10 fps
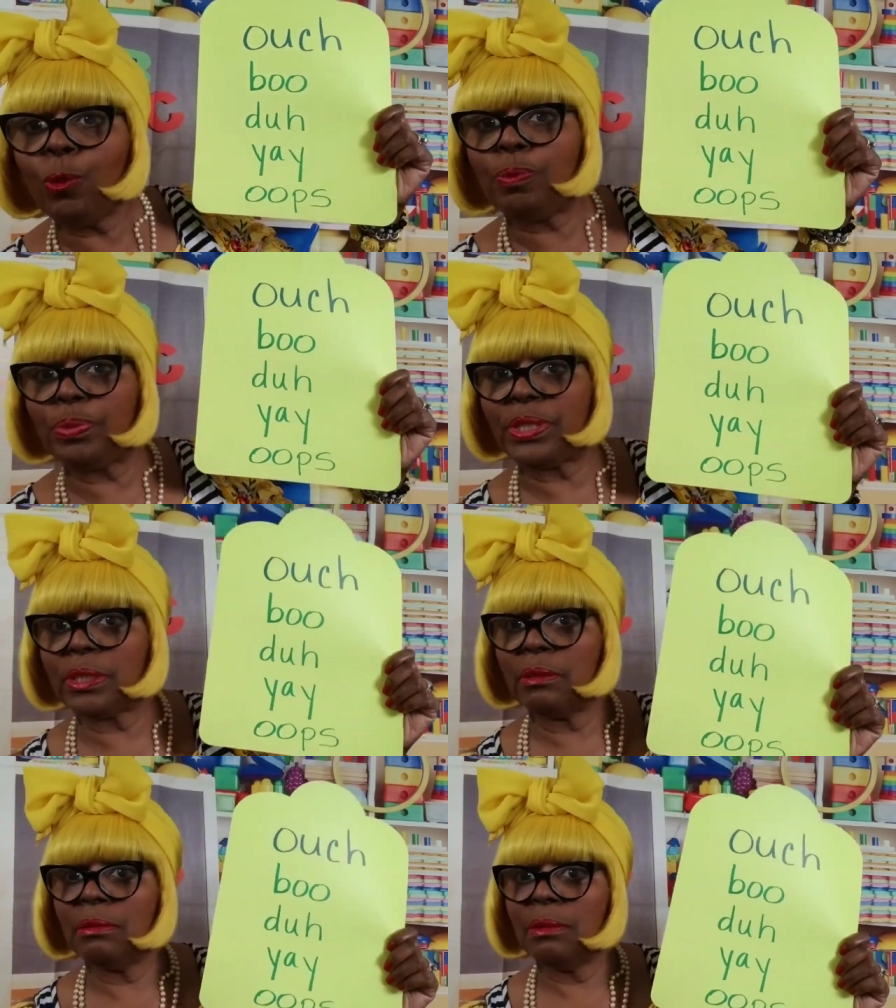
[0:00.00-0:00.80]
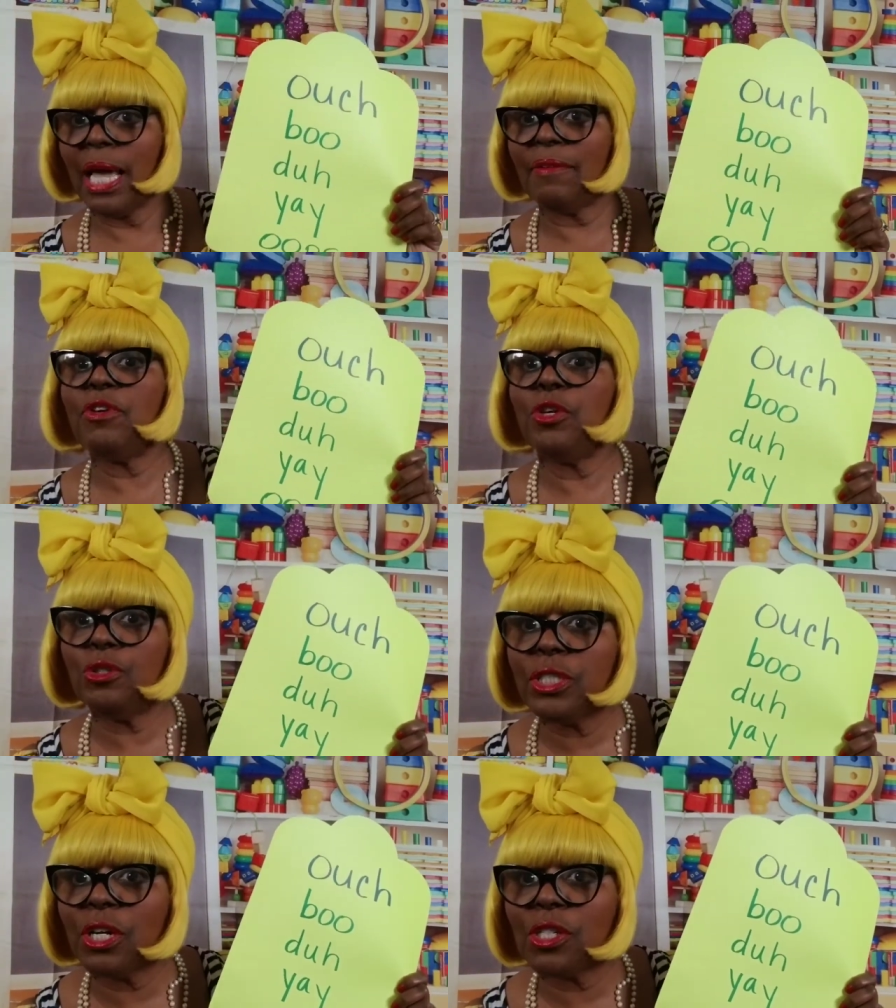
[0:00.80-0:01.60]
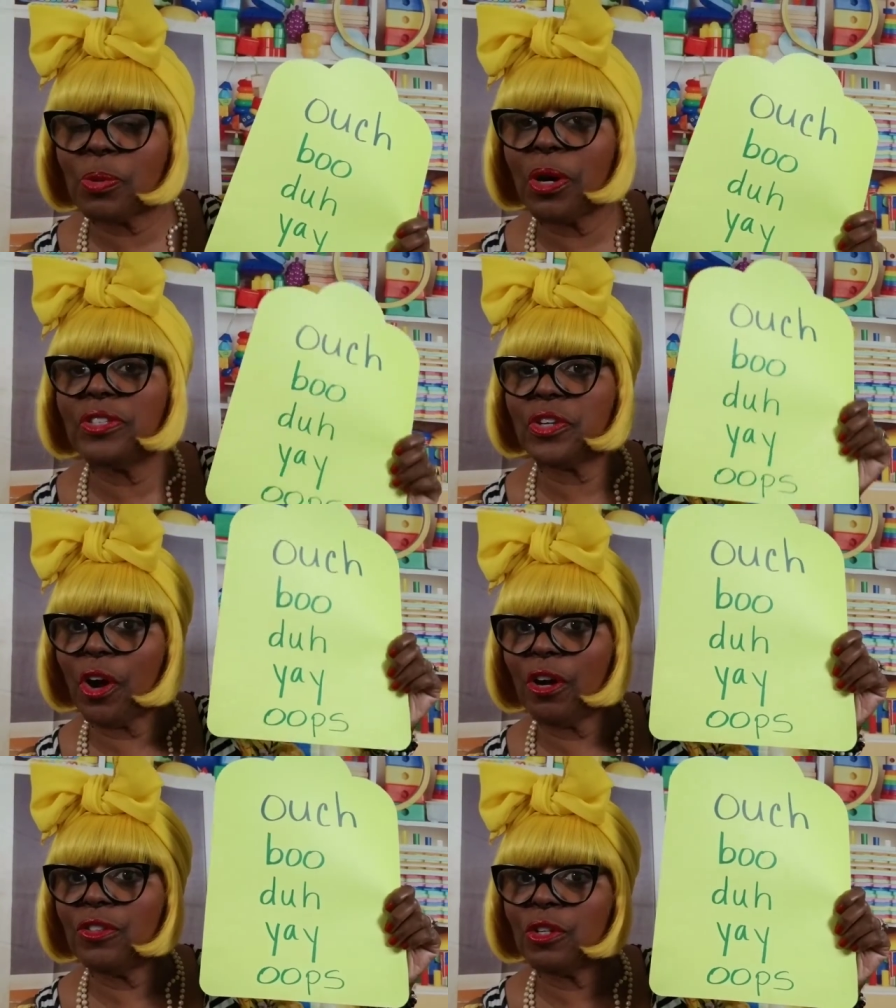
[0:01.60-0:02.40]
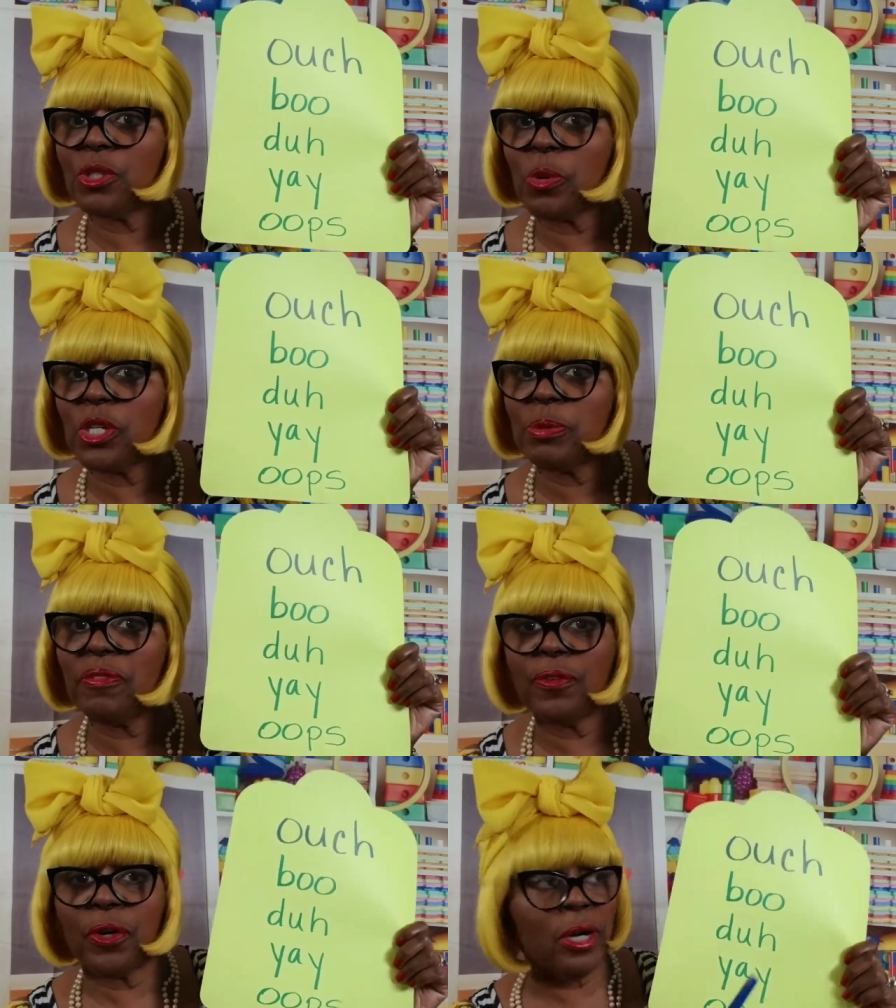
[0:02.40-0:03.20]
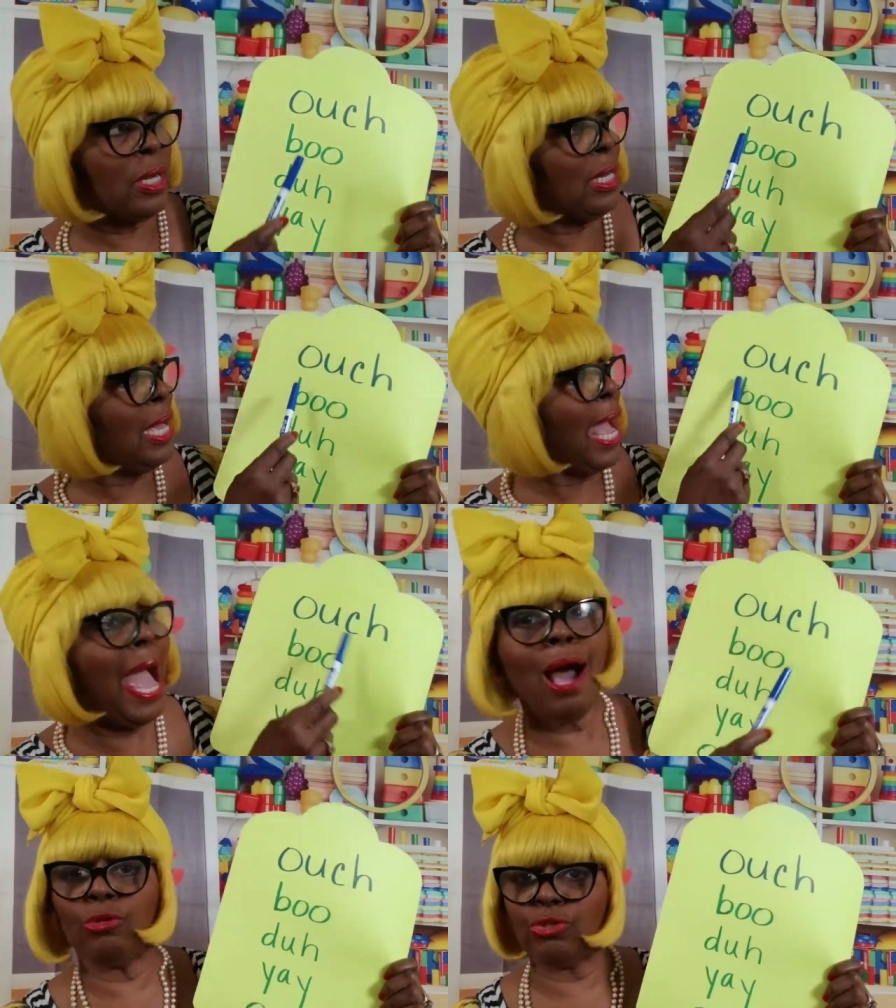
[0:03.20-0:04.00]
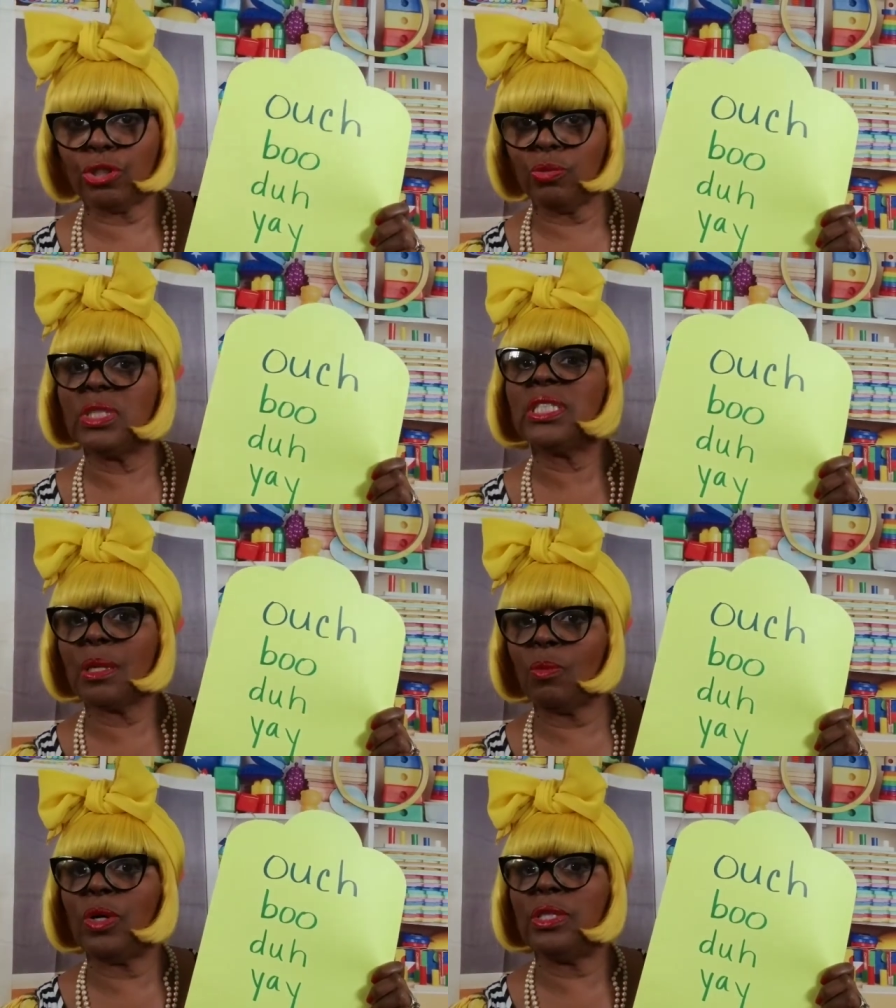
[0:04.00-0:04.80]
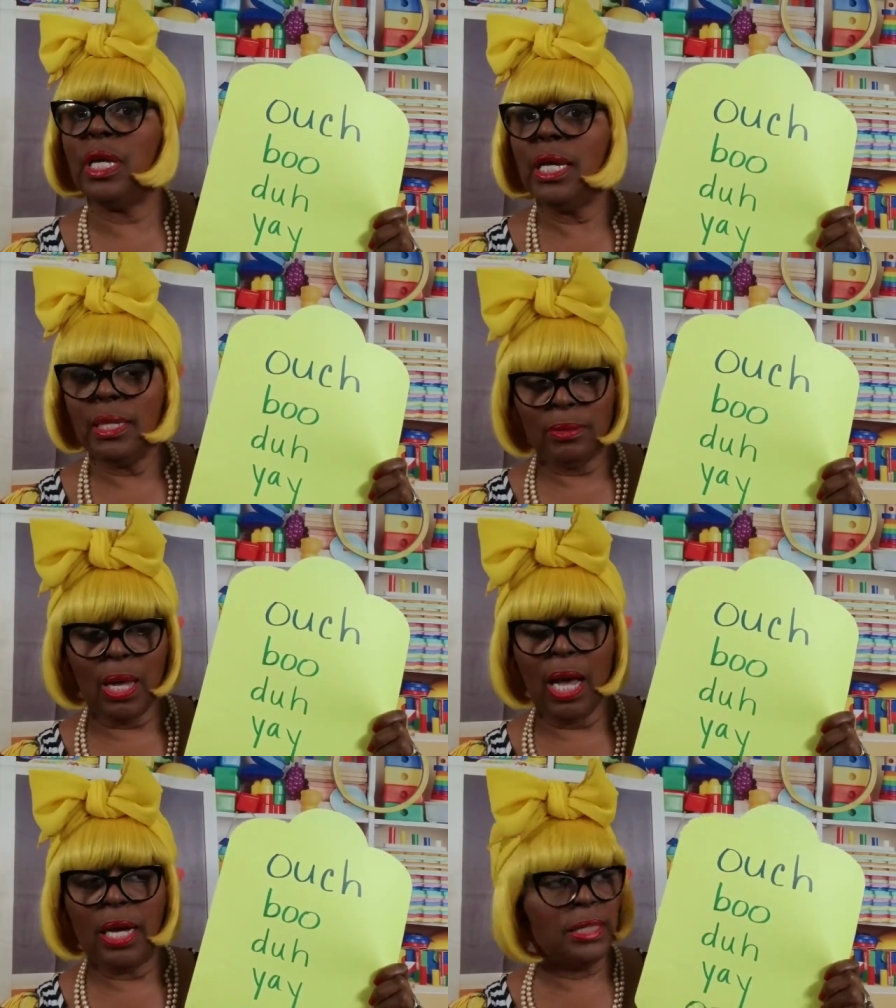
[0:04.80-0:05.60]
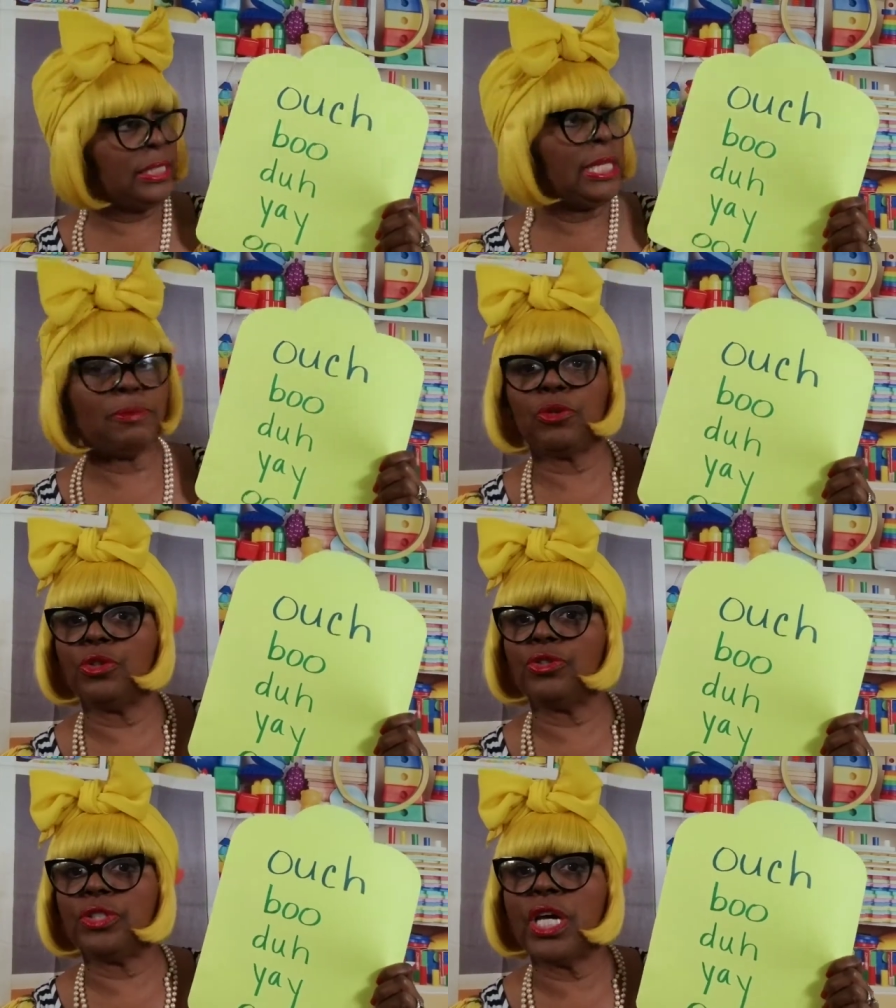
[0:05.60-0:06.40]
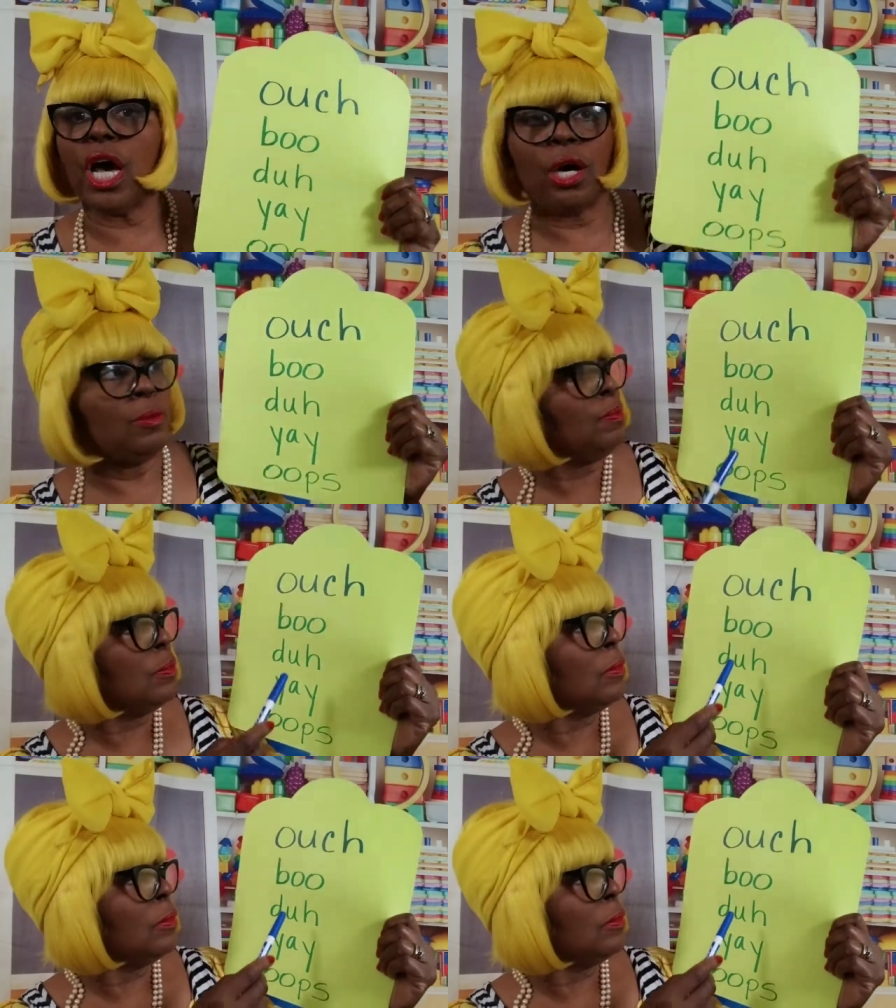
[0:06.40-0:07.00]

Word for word: Oops. Have you used those words or heard those words before? Ouch when someone uh, steps on your toe.